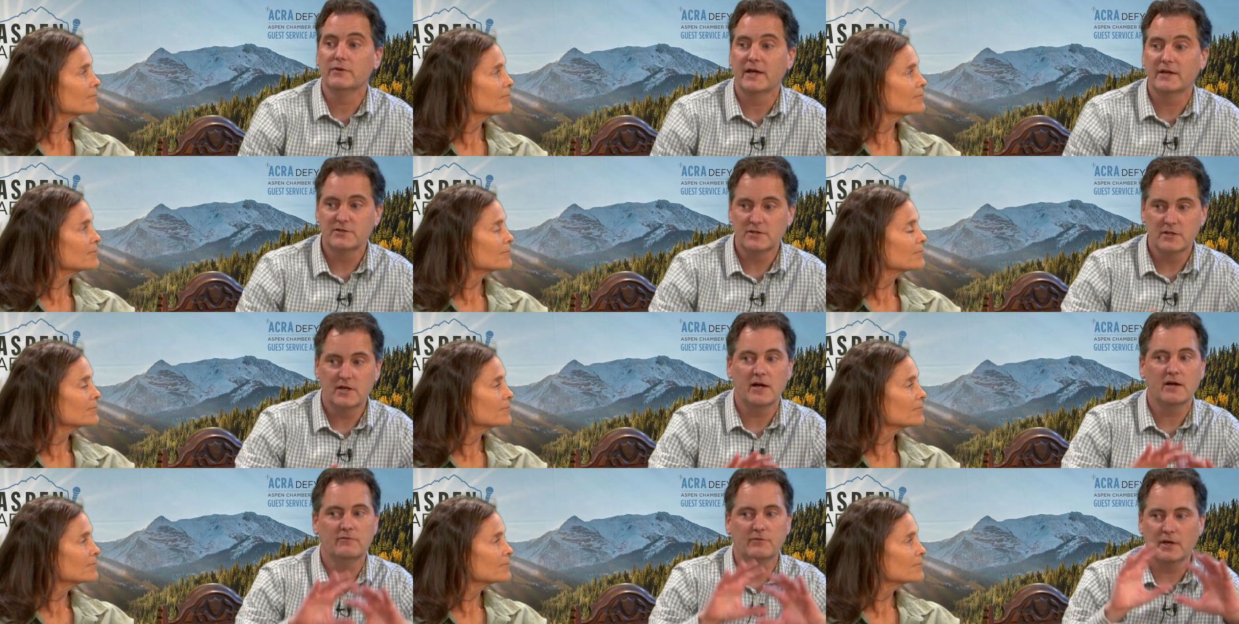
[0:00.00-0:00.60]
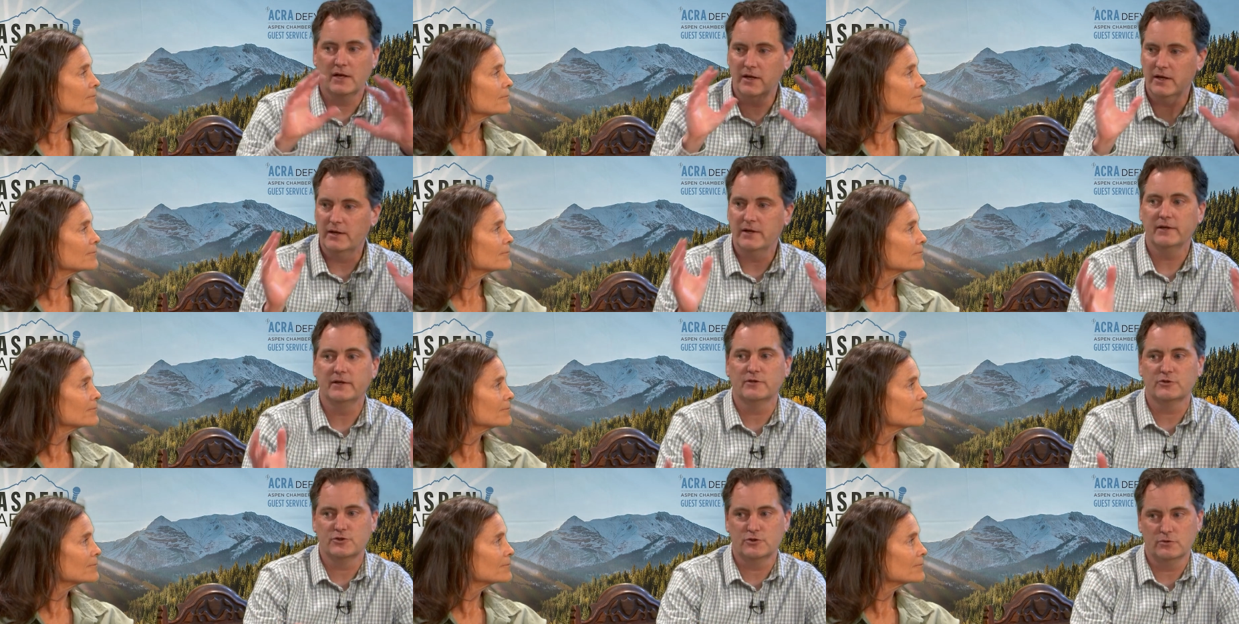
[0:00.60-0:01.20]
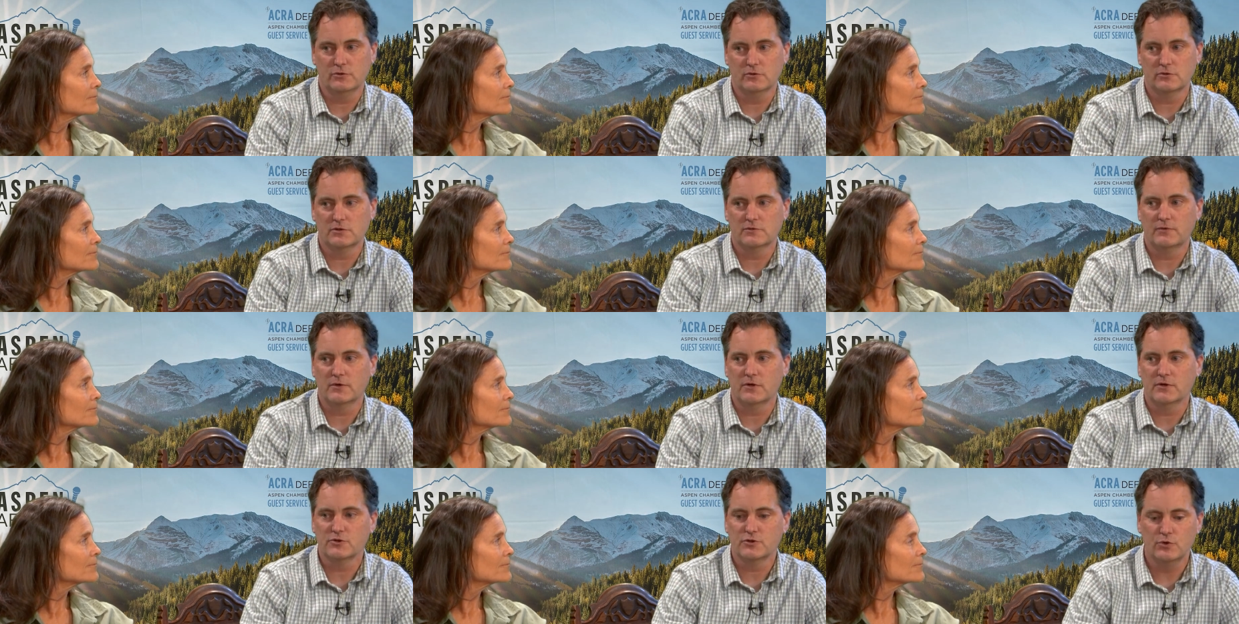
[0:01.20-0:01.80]
Speaker 1: That's an FAA issue as
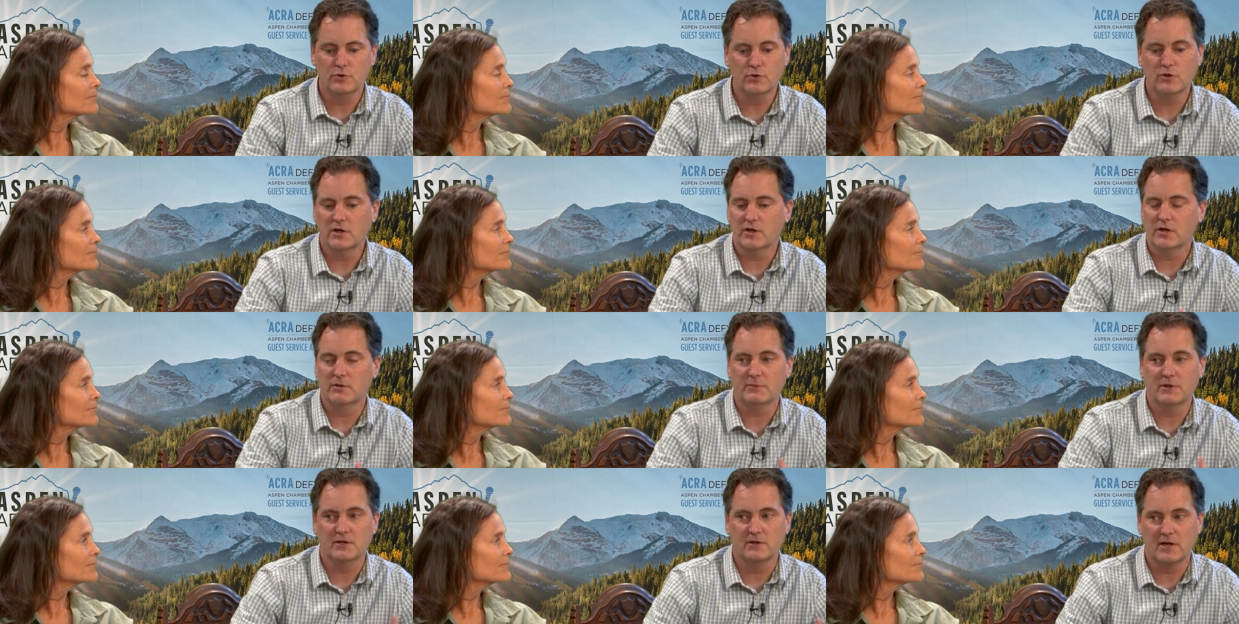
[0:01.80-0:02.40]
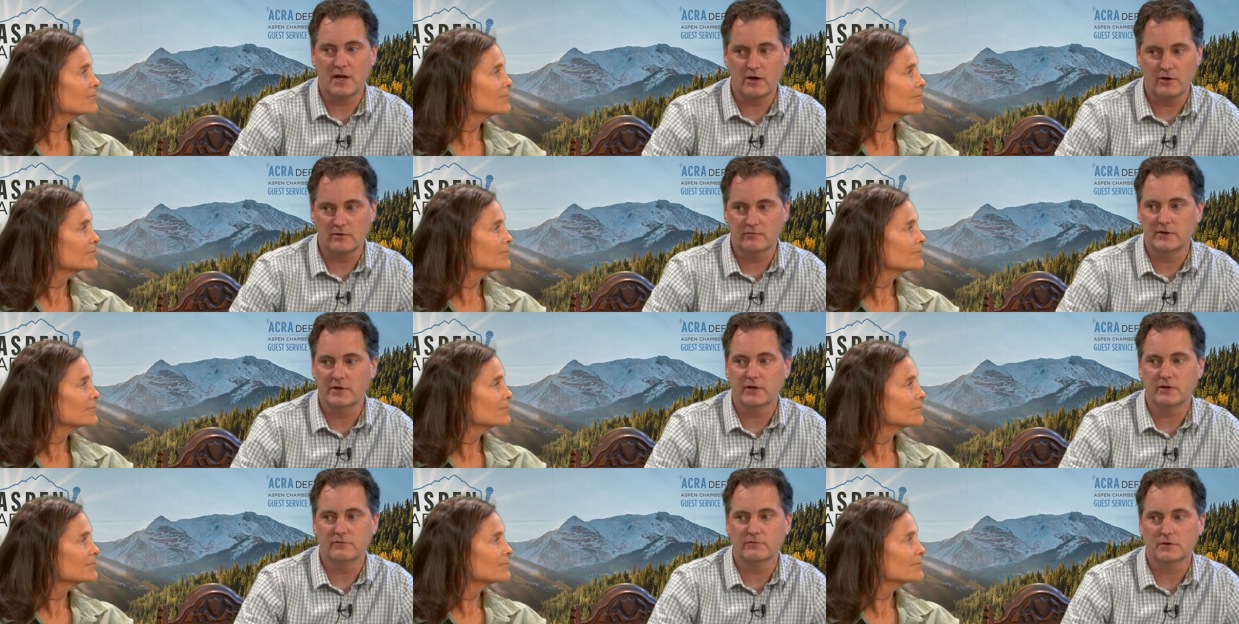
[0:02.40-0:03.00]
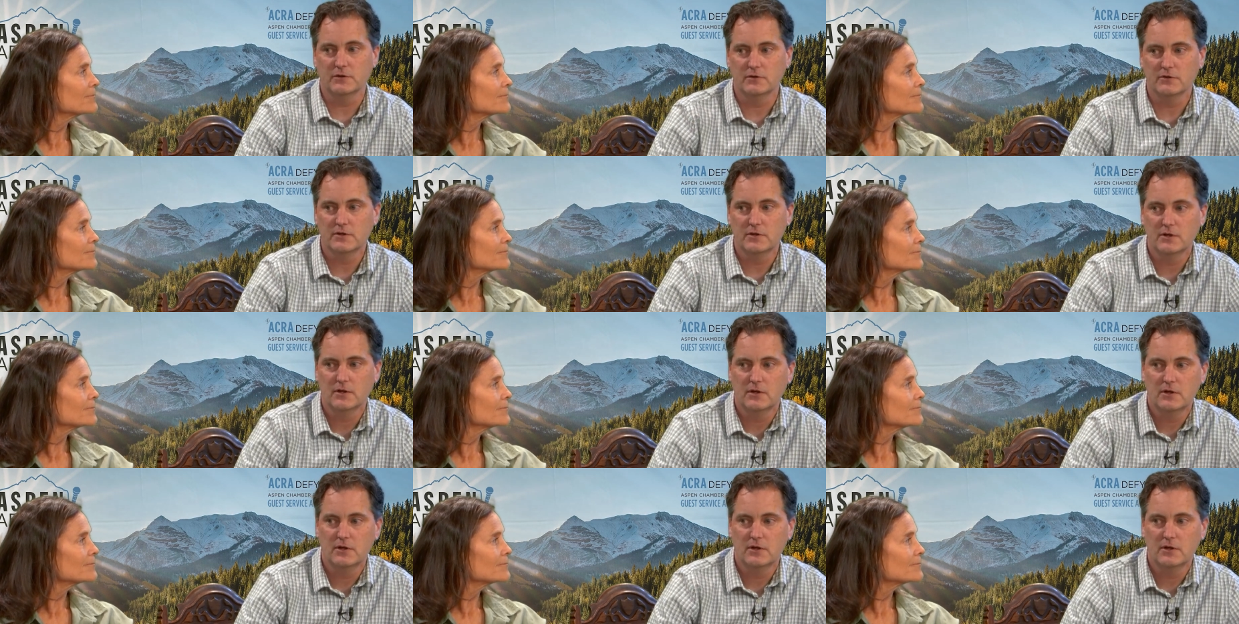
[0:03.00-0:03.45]
far as who can come in and out of an airfield.